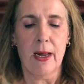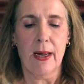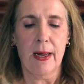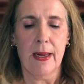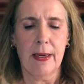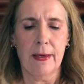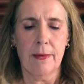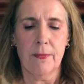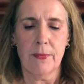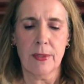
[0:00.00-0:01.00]
I
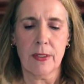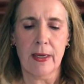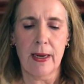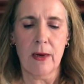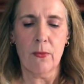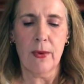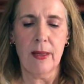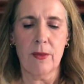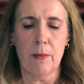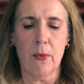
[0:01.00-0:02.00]
can't
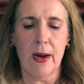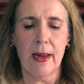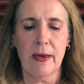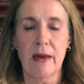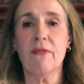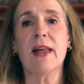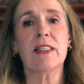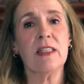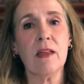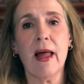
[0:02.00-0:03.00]
read the brand. If they
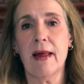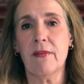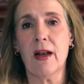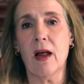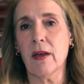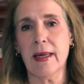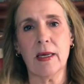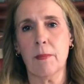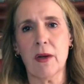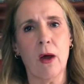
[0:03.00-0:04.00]
still have it, I'll link
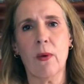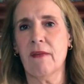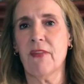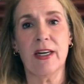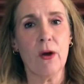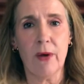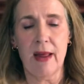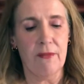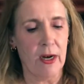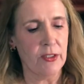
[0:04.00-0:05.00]
it below. If they don't
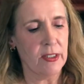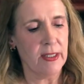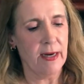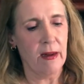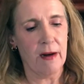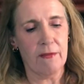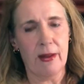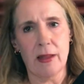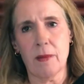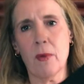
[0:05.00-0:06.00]
have it, I'll just say not
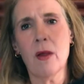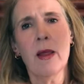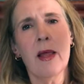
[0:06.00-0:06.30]
available.